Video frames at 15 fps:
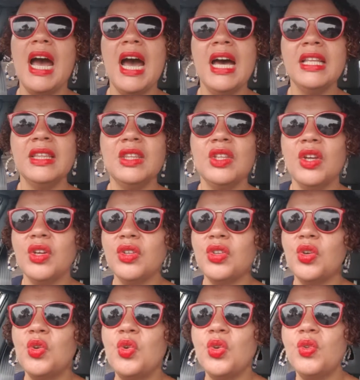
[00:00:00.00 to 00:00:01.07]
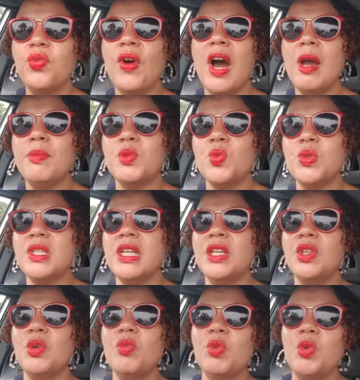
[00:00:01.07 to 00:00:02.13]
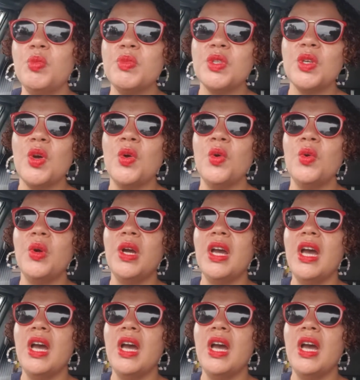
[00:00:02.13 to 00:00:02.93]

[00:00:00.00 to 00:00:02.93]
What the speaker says: and the good vibes was in the room. So